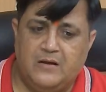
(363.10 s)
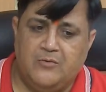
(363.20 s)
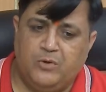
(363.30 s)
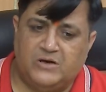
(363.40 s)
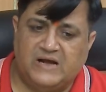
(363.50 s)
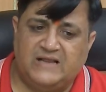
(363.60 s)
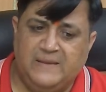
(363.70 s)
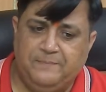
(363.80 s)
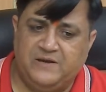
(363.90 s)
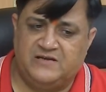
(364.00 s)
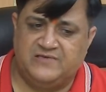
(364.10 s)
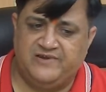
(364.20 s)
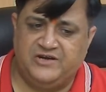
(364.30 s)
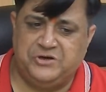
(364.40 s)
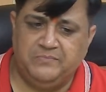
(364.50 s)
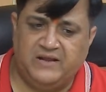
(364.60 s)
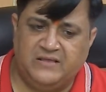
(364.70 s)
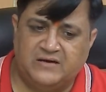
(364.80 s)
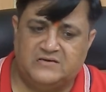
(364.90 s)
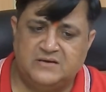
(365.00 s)
What are the preservation
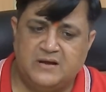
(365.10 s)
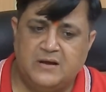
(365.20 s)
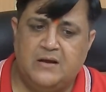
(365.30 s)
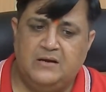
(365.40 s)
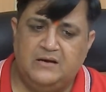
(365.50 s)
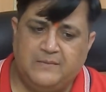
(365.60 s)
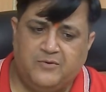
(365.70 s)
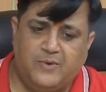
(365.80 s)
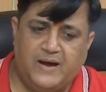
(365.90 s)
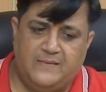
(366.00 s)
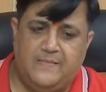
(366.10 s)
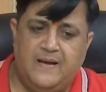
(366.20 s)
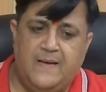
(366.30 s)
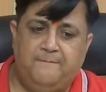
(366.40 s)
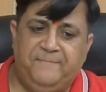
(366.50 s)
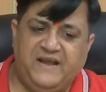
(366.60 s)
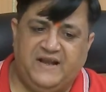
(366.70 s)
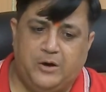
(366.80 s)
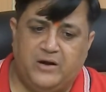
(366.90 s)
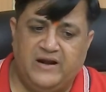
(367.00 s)
methods? Number one,
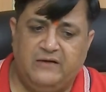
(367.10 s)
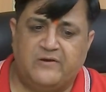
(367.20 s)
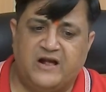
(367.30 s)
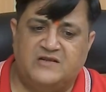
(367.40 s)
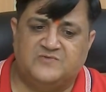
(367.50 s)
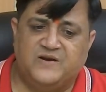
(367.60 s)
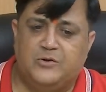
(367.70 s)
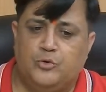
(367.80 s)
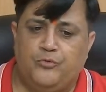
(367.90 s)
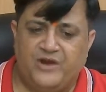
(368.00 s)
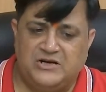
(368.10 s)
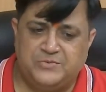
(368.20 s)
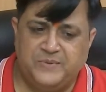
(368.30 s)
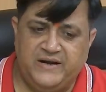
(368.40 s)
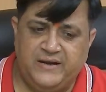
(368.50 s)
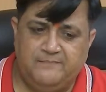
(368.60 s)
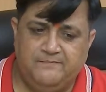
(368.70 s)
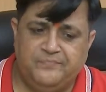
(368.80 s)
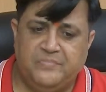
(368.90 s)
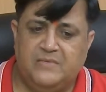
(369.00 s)
periodic transfer to fresh medium.
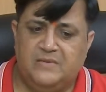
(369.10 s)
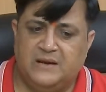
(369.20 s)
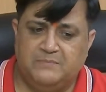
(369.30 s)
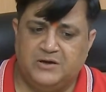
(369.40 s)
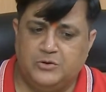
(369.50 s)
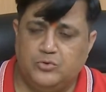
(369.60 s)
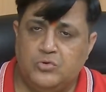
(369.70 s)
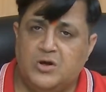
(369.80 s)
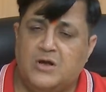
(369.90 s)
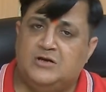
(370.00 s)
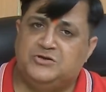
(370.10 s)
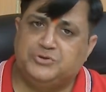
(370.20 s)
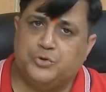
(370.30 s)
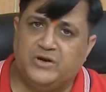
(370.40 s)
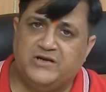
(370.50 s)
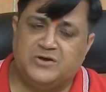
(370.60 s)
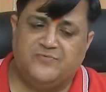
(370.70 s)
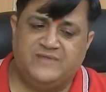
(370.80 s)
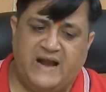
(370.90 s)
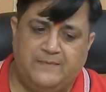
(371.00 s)
Number two, storage
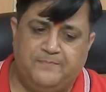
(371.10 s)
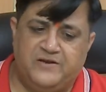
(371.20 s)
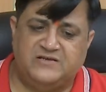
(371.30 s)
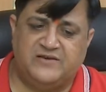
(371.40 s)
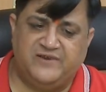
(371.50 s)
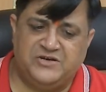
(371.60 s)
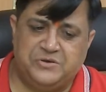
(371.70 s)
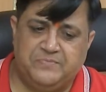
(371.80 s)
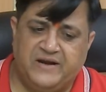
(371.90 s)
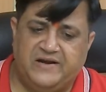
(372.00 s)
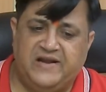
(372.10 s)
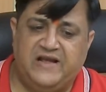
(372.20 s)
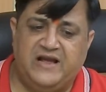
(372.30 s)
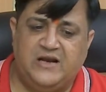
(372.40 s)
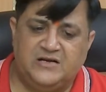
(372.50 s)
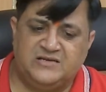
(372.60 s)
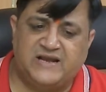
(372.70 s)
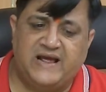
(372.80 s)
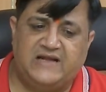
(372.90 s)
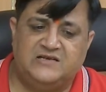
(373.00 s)
of that preservation bacteria in a
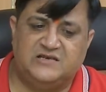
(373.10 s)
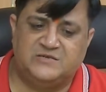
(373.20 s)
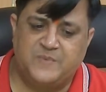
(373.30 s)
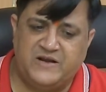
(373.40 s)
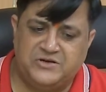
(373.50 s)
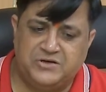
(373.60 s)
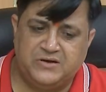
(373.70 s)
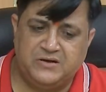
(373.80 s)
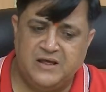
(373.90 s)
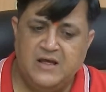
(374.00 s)
saline suspension.